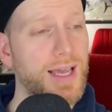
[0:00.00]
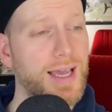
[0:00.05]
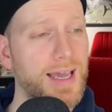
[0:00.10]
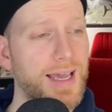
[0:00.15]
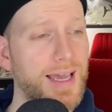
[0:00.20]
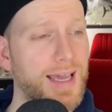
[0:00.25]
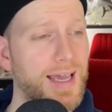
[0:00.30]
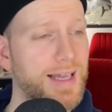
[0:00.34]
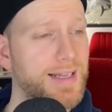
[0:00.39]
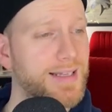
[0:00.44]

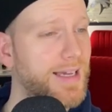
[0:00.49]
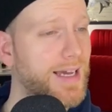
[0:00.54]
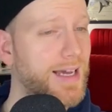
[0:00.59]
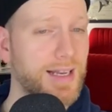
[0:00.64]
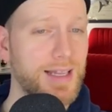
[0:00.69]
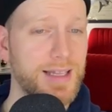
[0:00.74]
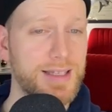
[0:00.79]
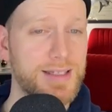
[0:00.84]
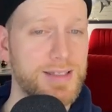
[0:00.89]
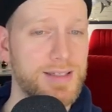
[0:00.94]
And yeah,
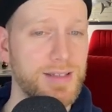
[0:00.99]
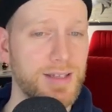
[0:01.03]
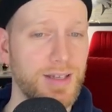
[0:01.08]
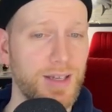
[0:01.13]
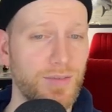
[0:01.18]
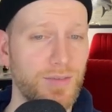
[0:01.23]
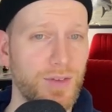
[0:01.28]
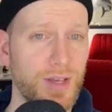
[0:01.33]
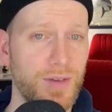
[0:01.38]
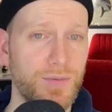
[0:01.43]
it's
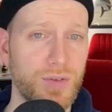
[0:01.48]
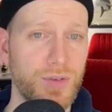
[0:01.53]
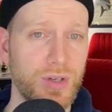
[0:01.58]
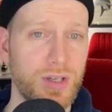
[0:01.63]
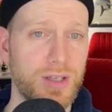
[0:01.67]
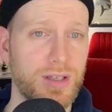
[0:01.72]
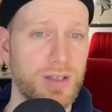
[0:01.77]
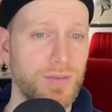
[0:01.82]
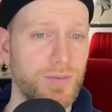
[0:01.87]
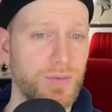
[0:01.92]
if if you
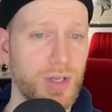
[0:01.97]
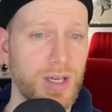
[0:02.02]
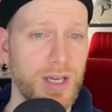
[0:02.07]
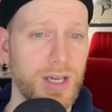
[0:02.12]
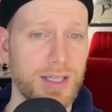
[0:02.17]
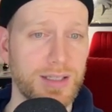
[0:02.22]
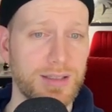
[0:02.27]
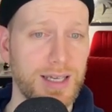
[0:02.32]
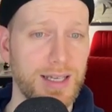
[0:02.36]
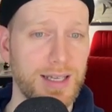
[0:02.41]
if you
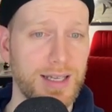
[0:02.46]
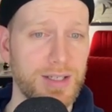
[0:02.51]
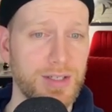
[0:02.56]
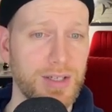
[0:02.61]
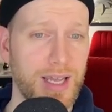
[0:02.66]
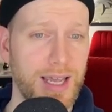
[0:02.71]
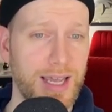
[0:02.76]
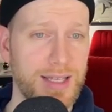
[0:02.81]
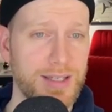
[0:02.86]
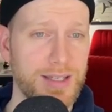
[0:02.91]
get can get
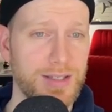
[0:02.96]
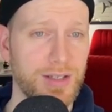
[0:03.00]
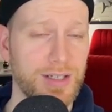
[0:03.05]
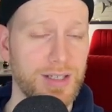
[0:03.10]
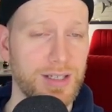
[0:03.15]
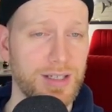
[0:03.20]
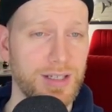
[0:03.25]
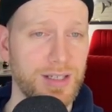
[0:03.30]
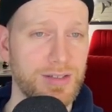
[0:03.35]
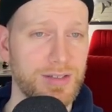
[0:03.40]
your hands on
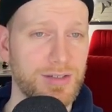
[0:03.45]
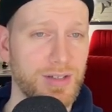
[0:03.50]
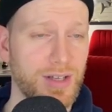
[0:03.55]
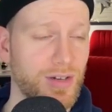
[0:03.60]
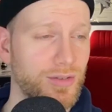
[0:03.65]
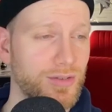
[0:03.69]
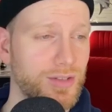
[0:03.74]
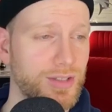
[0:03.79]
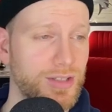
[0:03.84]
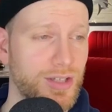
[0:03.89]
it, it's not
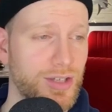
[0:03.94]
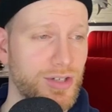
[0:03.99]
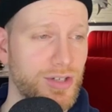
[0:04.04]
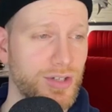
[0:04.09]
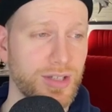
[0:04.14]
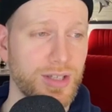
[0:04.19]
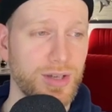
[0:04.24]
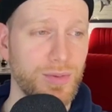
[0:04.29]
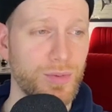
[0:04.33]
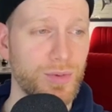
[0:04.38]
only
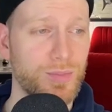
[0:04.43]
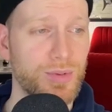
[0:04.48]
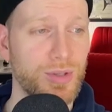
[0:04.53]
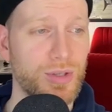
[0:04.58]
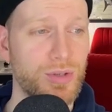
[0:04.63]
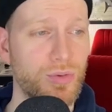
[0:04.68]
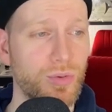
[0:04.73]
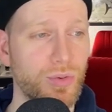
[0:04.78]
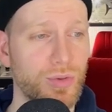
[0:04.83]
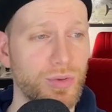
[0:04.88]
digital. That would be
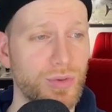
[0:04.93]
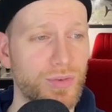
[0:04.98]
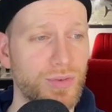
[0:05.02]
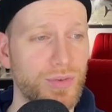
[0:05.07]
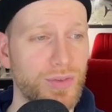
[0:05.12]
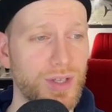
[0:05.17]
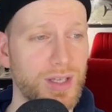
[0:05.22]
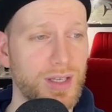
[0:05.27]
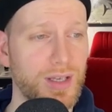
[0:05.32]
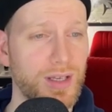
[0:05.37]
cool to
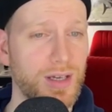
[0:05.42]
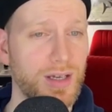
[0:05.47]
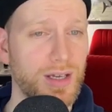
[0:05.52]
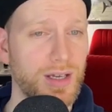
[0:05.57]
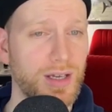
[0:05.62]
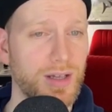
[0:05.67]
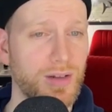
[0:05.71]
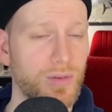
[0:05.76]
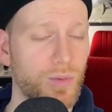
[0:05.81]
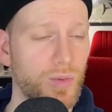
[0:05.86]
see
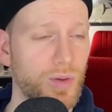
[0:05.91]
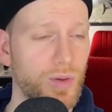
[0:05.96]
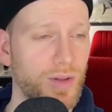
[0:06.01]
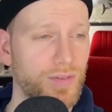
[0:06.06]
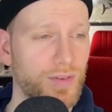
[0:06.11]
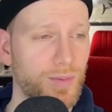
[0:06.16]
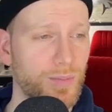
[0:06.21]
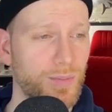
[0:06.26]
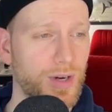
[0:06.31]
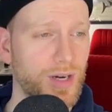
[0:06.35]
uh, on a wall
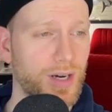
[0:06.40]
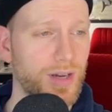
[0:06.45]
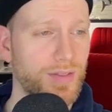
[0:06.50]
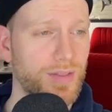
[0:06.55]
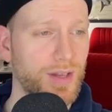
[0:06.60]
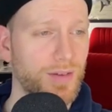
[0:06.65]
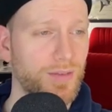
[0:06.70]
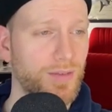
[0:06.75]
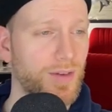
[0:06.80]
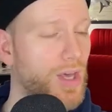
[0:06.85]
somewhere. I
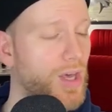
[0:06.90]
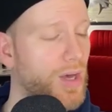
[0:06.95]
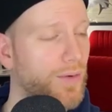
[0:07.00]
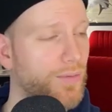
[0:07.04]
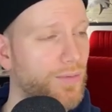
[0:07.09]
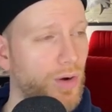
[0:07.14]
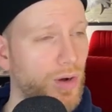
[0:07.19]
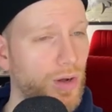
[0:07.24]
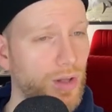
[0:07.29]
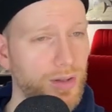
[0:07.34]
think
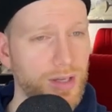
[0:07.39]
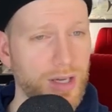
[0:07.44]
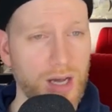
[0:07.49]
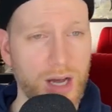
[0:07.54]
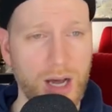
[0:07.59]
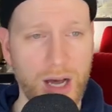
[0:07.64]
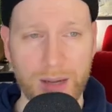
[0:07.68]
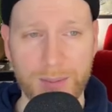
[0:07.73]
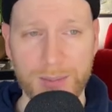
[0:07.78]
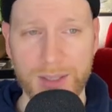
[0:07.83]
for all the
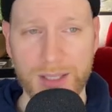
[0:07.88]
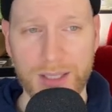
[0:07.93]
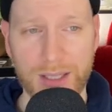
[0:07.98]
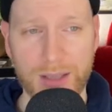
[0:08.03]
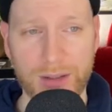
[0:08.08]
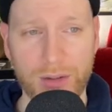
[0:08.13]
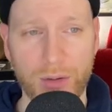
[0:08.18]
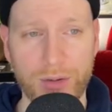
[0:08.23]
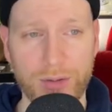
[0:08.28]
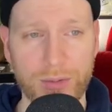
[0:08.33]
Hobbit
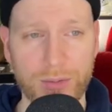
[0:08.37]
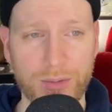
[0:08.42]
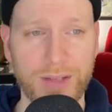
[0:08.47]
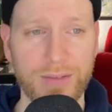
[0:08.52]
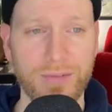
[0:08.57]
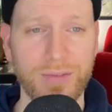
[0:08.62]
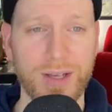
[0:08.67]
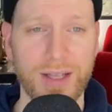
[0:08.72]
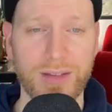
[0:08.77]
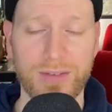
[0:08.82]
and Lord of the
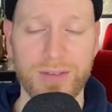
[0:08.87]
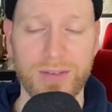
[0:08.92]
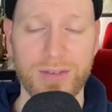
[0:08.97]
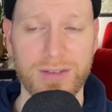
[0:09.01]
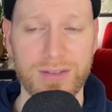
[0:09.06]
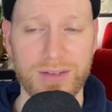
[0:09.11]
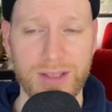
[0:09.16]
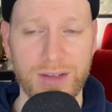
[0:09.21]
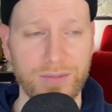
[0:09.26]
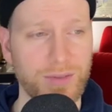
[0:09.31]
Rings fans,
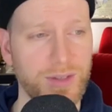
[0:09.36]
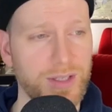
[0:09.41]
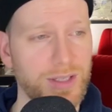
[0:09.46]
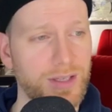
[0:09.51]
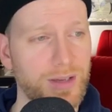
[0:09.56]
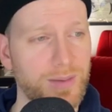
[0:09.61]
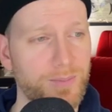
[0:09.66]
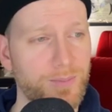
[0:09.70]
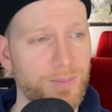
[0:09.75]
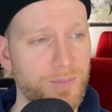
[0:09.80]
it's definitely
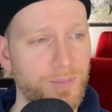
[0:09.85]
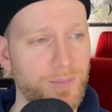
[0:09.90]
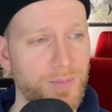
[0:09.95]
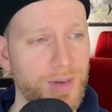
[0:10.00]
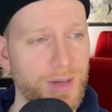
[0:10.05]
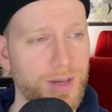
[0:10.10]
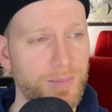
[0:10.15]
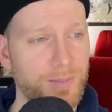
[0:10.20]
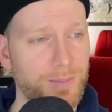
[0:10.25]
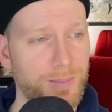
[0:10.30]
a,
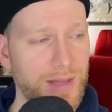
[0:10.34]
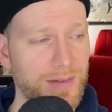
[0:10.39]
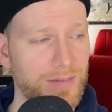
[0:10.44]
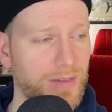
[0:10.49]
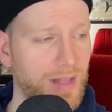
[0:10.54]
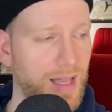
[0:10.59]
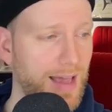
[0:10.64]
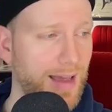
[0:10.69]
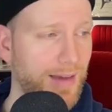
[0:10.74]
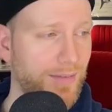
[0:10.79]
a
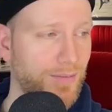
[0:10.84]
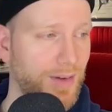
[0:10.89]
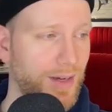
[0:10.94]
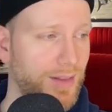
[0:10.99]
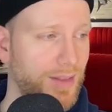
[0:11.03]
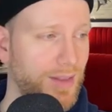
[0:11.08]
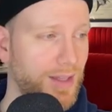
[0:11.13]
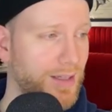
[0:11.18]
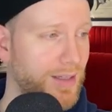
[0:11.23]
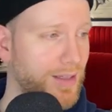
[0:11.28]
must-have. I
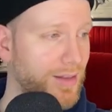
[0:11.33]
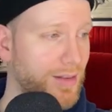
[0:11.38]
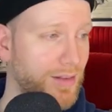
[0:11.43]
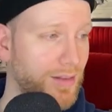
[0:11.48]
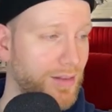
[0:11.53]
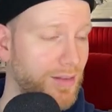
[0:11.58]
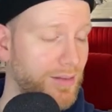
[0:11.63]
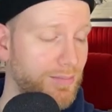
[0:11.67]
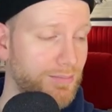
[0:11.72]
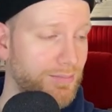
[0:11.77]
think it
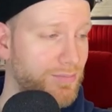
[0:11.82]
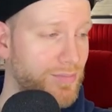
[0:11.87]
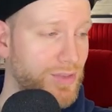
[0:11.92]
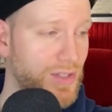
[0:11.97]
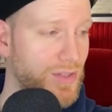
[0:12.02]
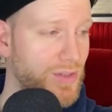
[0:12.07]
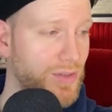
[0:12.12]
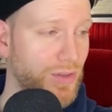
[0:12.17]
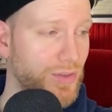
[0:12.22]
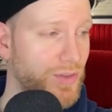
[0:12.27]

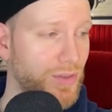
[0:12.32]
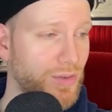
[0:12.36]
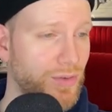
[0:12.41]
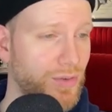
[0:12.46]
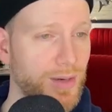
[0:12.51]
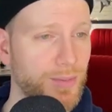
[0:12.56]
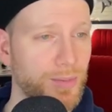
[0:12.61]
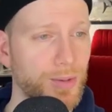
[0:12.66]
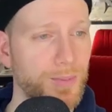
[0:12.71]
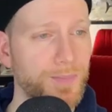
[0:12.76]
just looks
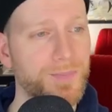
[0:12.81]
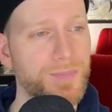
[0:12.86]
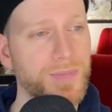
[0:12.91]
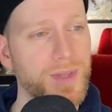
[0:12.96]
incredible.